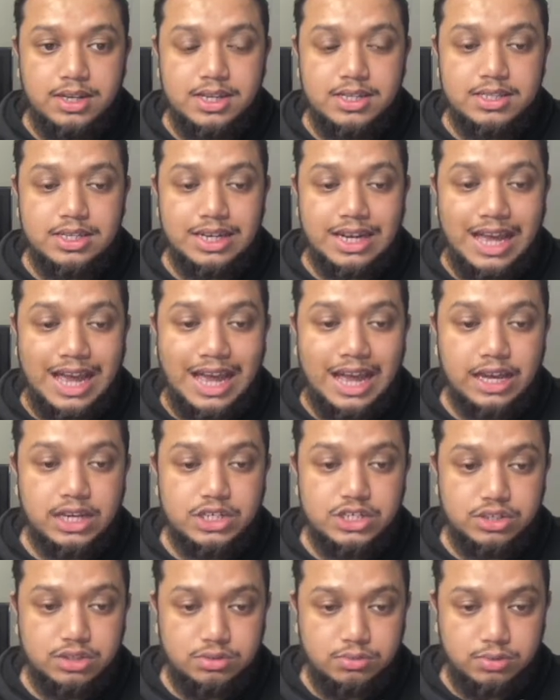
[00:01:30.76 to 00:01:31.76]
is an
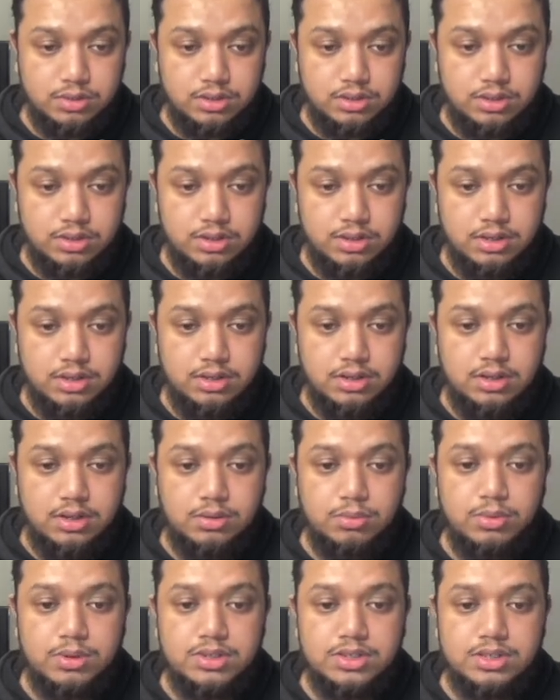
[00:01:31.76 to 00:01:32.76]
action word
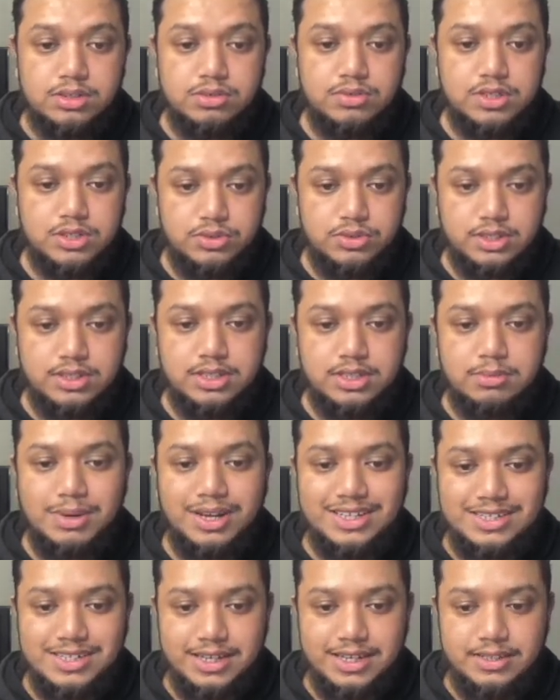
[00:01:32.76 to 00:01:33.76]
which is restricted by
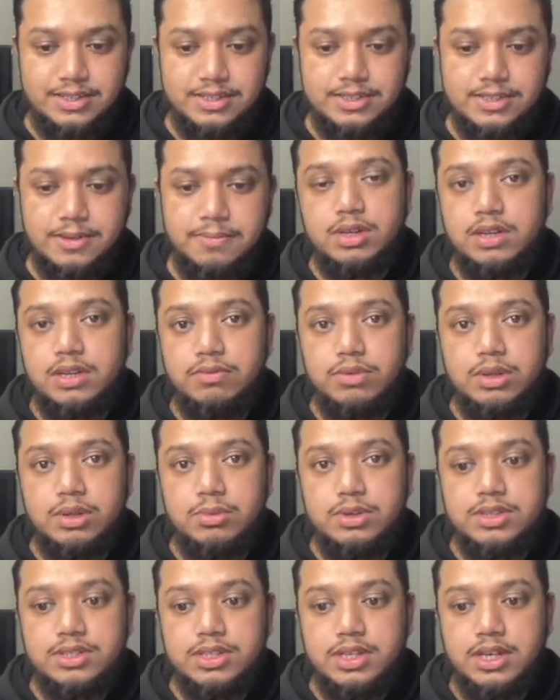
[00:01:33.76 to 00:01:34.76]
tense. If we
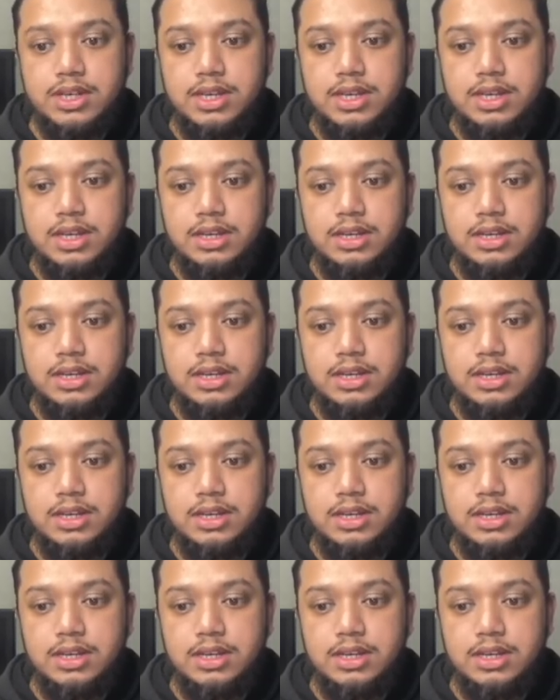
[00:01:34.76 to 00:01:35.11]
would say